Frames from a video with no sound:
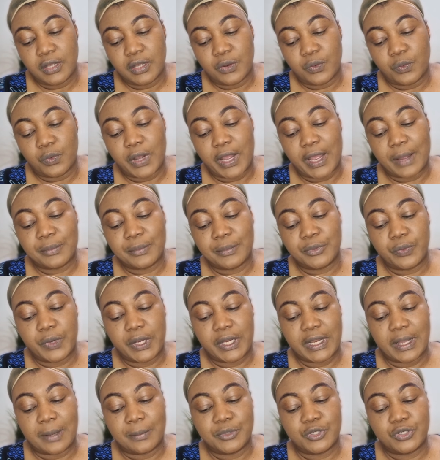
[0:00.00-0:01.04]
what I'm
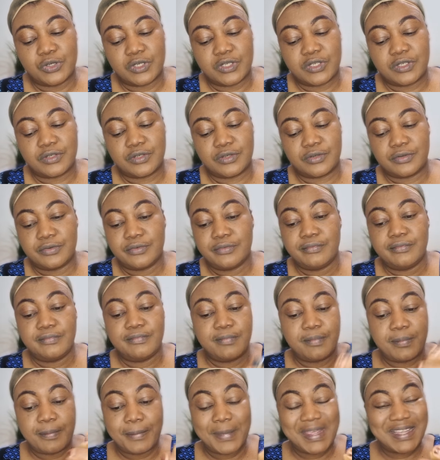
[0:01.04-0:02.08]
doing, I'm just
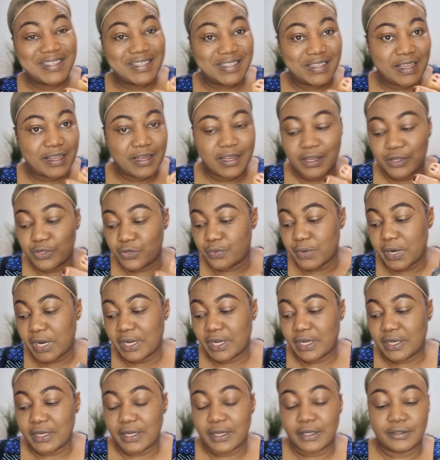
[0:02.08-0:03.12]
mixing it
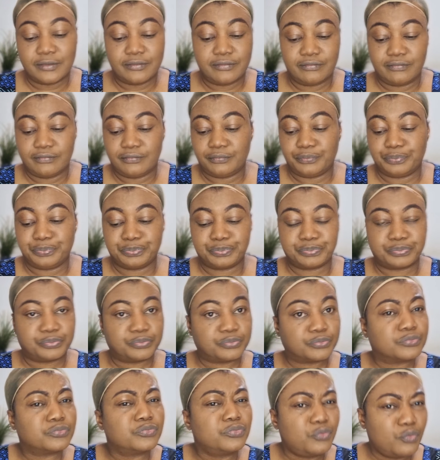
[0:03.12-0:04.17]
rather than
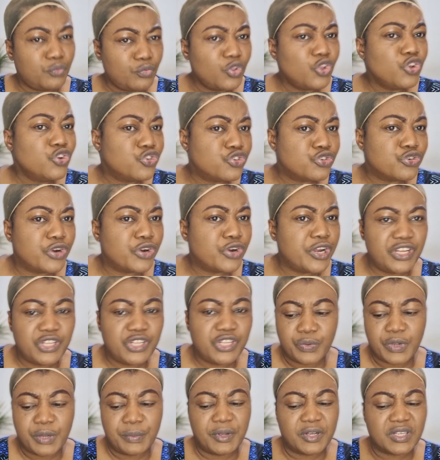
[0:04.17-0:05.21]
throwing it
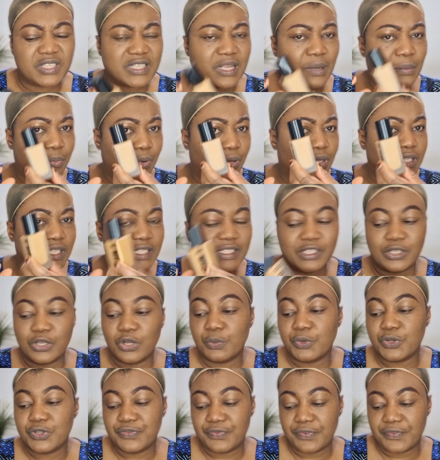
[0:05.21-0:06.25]
away because I bought this in
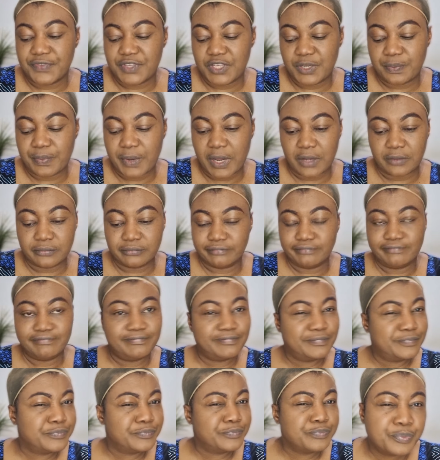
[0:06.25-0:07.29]
almost £50.
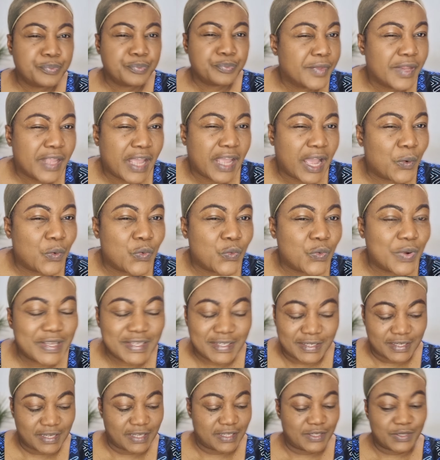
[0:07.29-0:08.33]
I won't
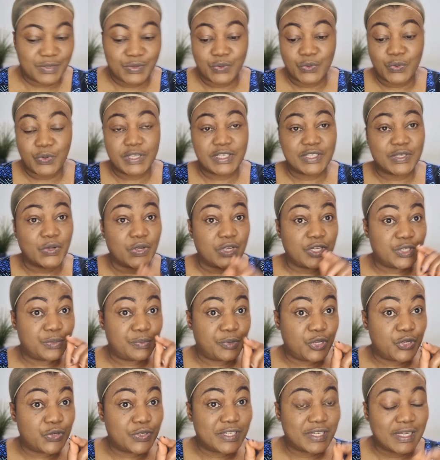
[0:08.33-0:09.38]
waste it. So it's going to
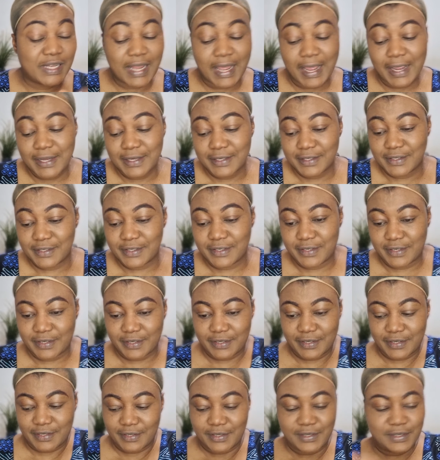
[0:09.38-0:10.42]
be utilized
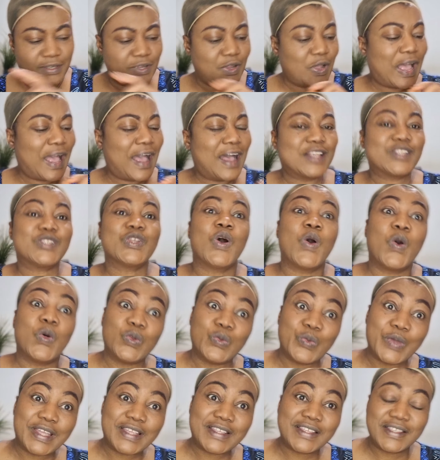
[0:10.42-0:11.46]
as
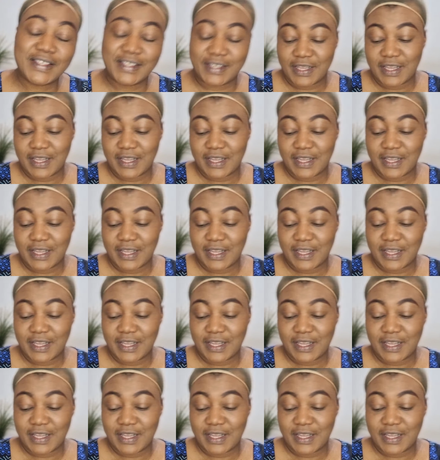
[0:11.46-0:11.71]
always.